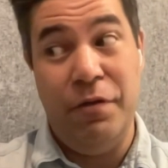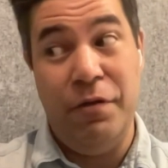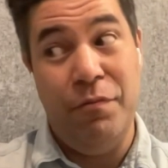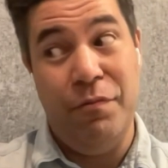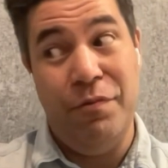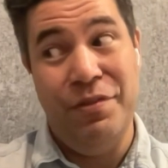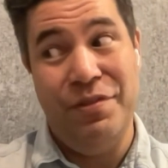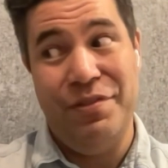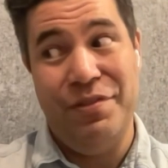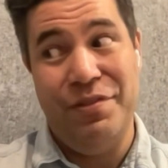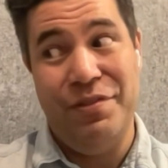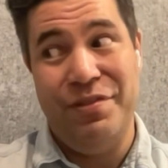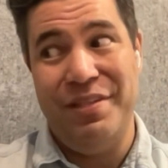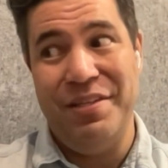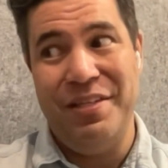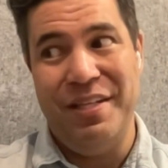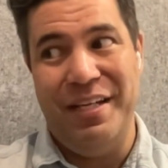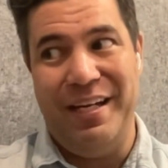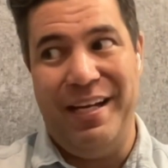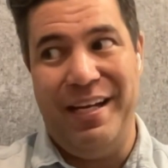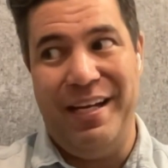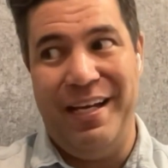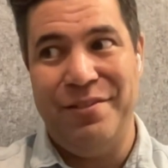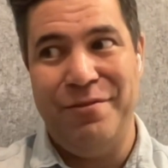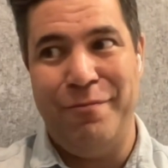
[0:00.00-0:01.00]
It was in
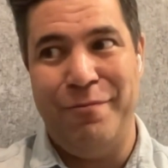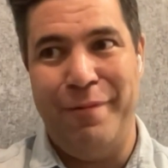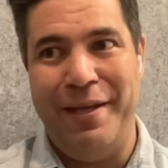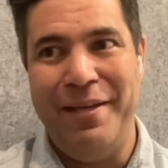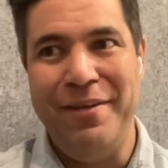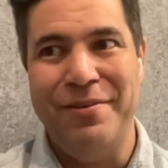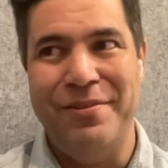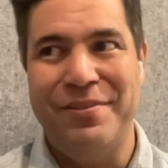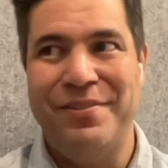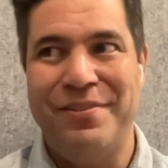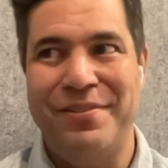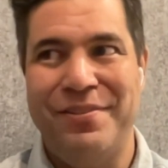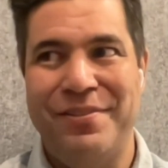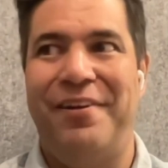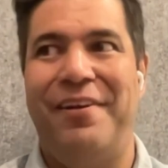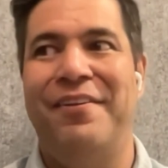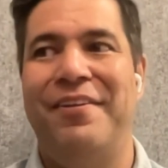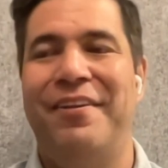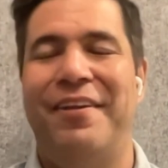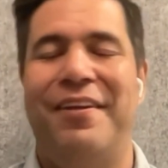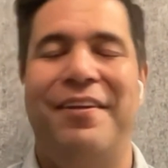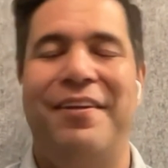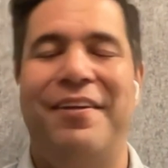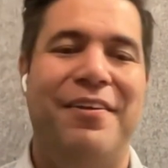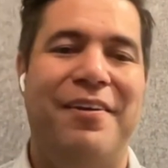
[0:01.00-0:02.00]
the last week or so
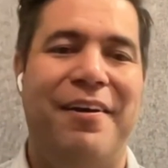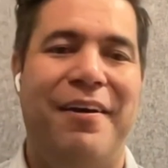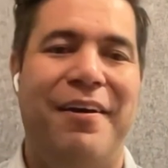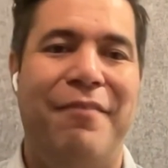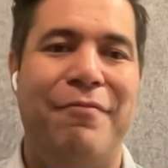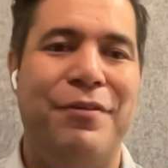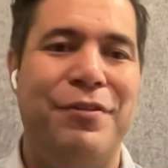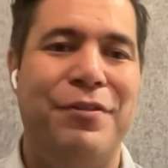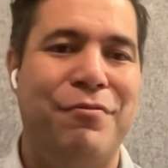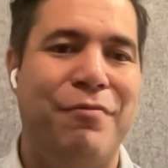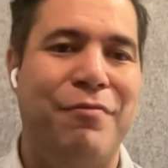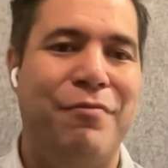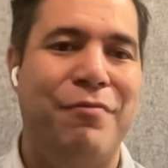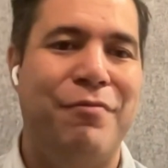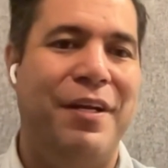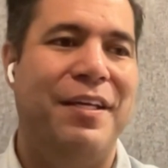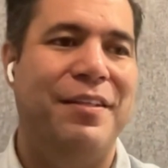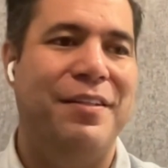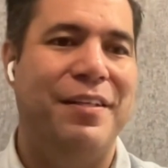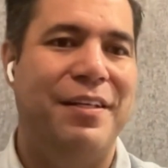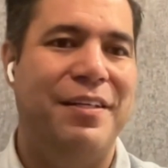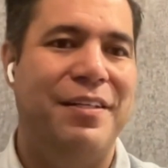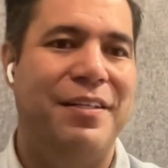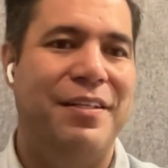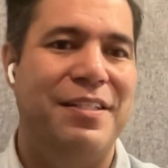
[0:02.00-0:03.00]
that I was
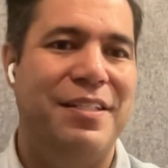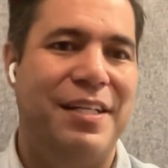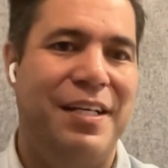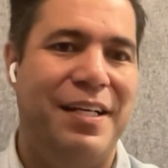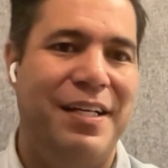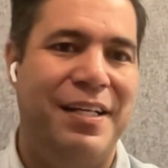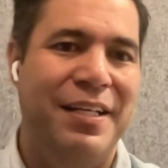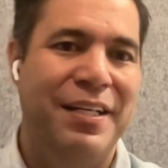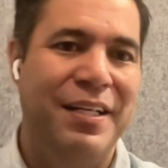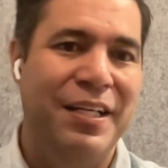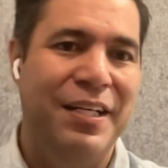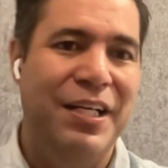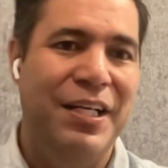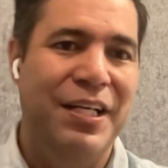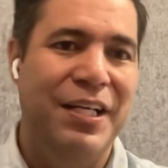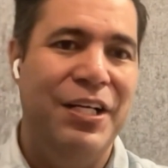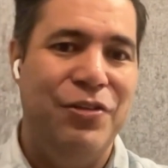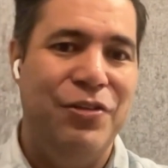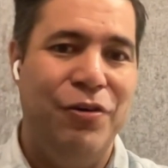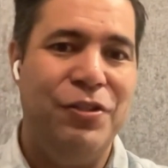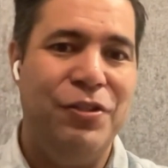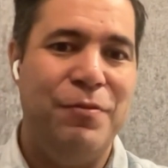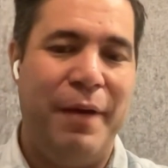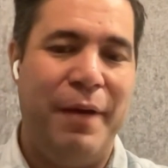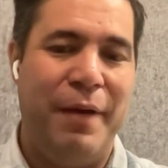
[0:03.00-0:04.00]
reading that
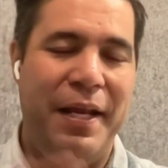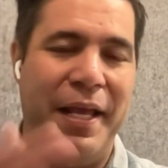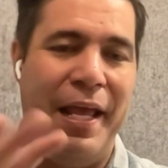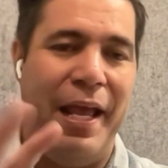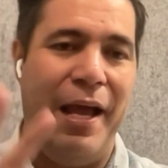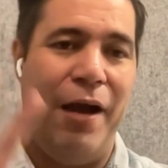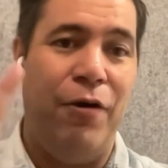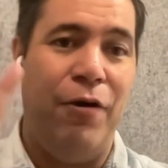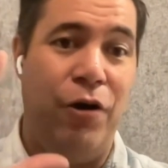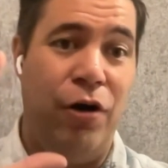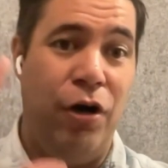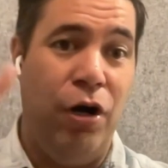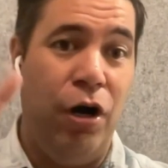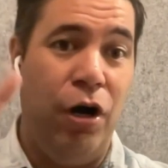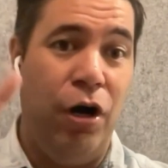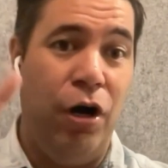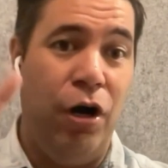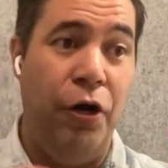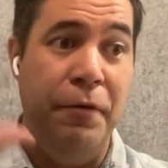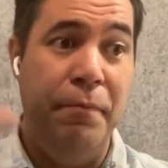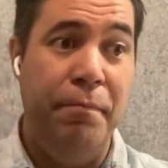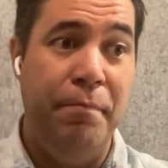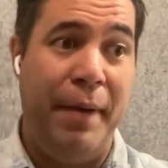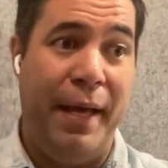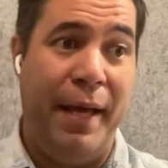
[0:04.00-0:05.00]
talks about how,
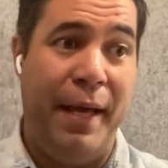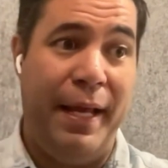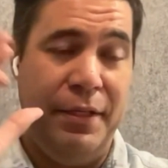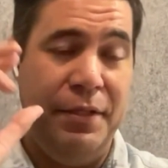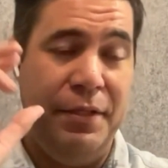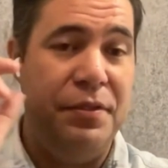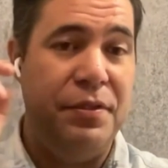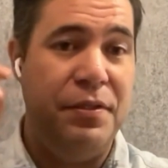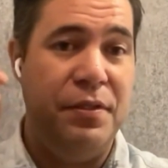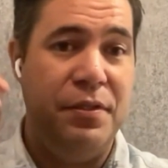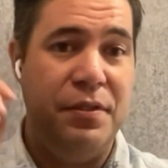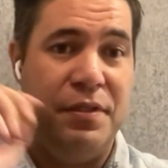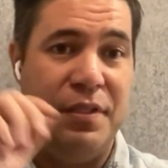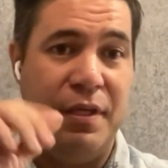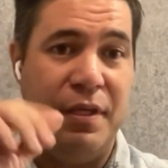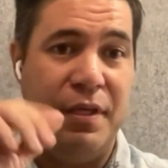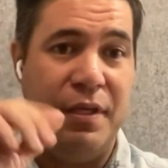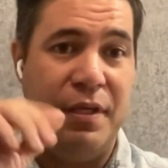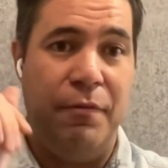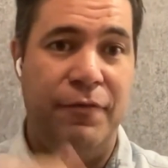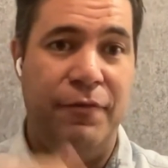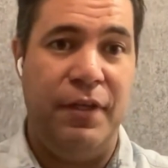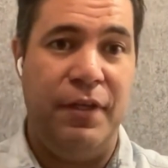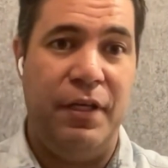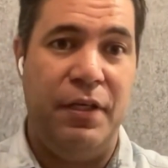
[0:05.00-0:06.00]
on balance,
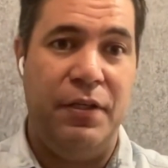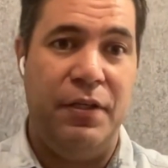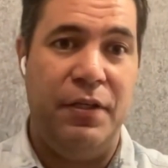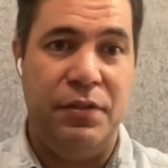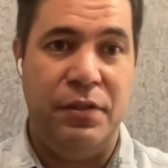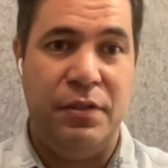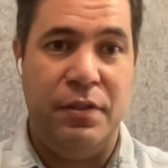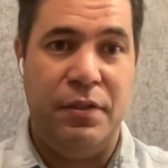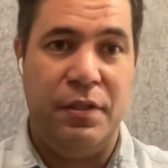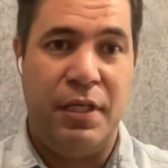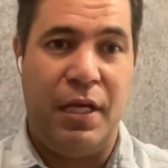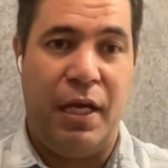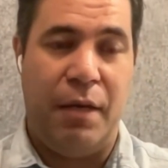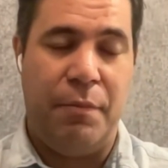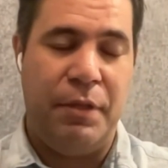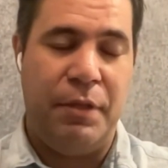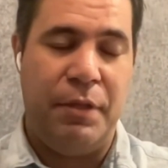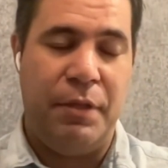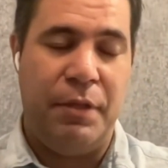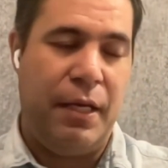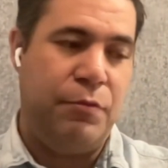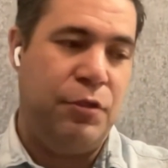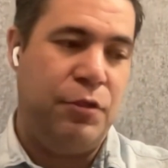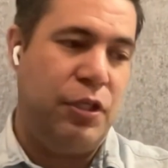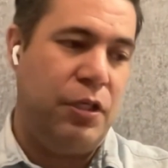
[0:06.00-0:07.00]
some of these
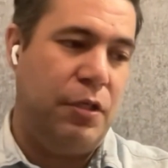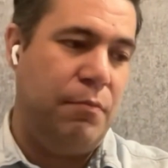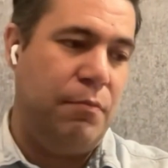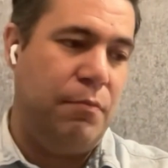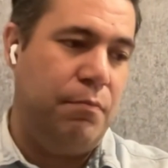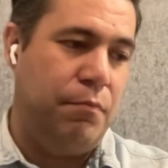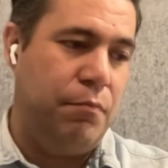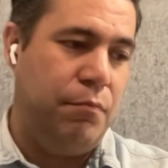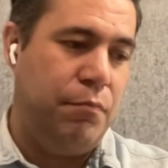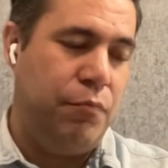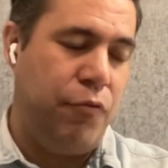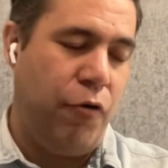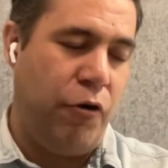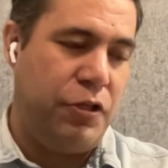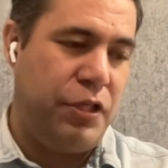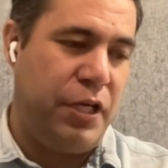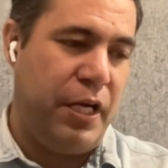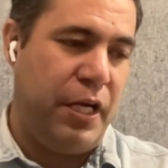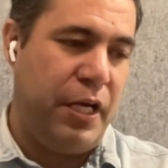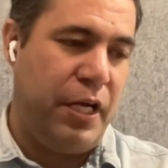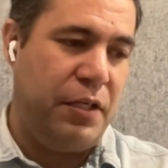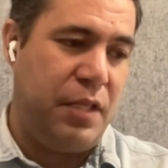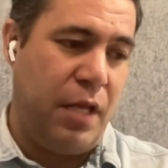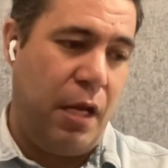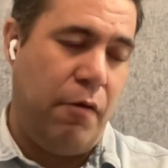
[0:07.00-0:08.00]
carbon capture
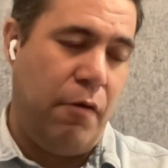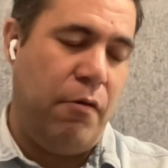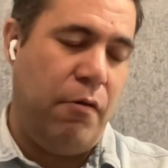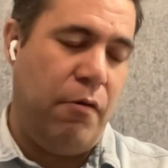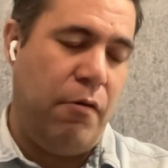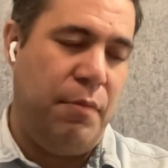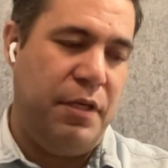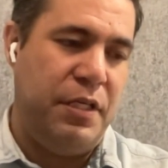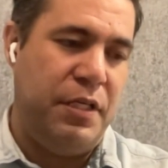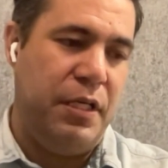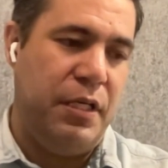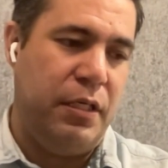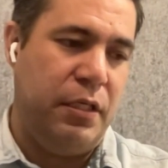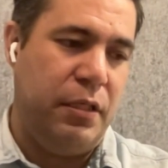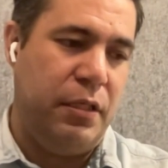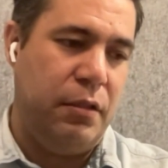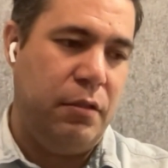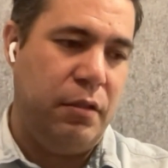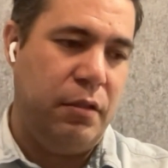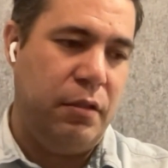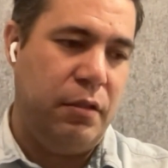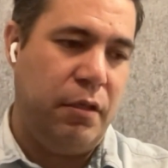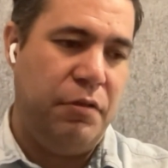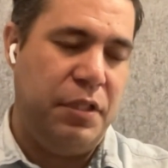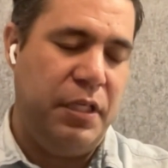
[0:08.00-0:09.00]
projects are
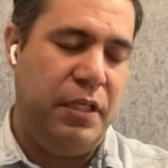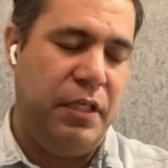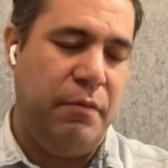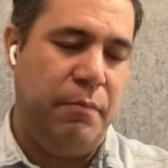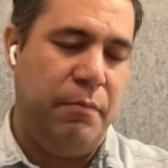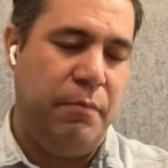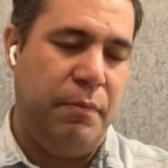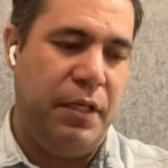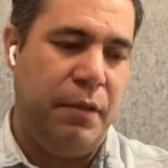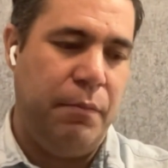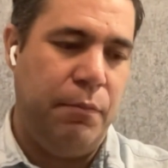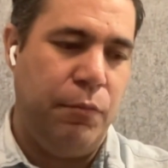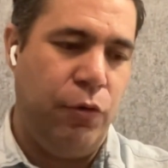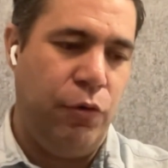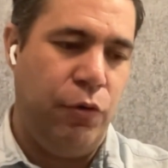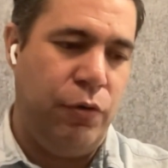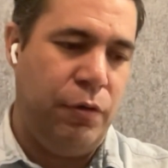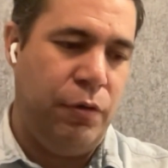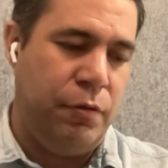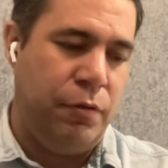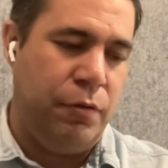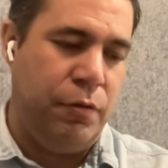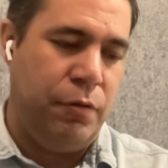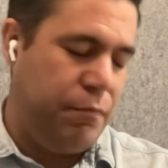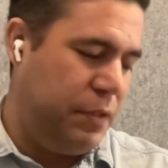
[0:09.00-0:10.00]
indeed emitting
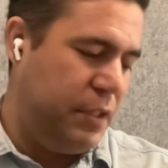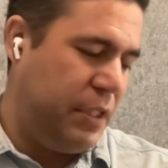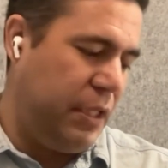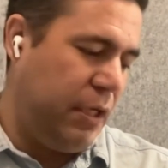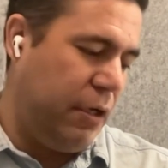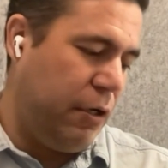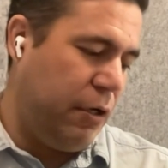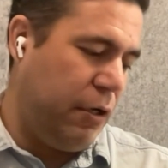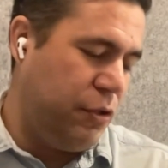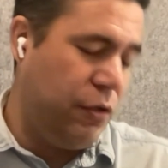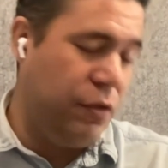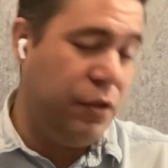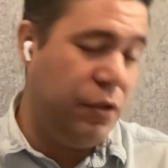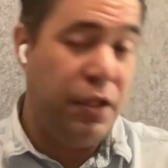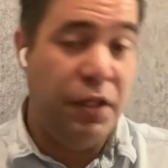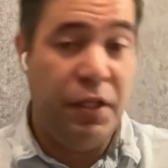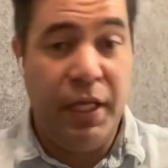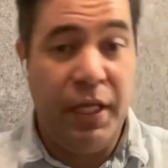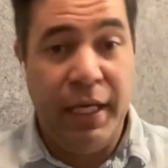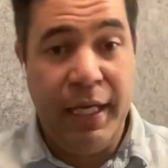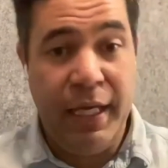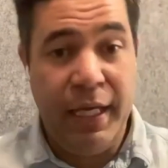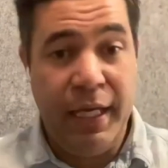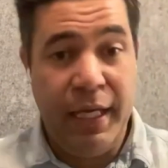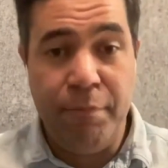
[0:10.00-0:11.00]
more CO2 than
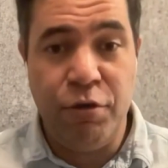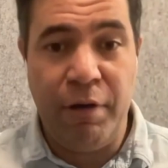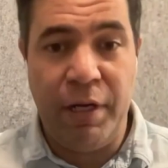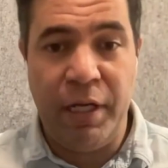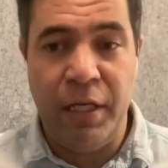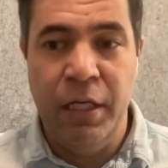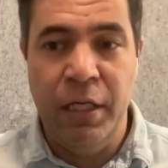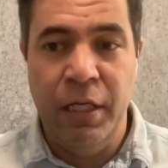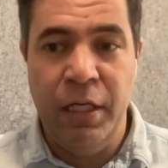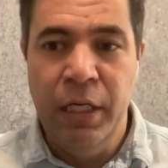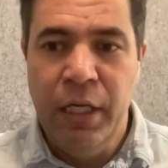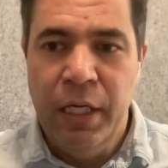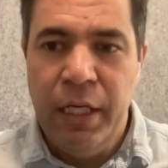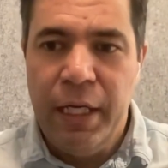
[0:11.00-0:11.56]
they're capturing,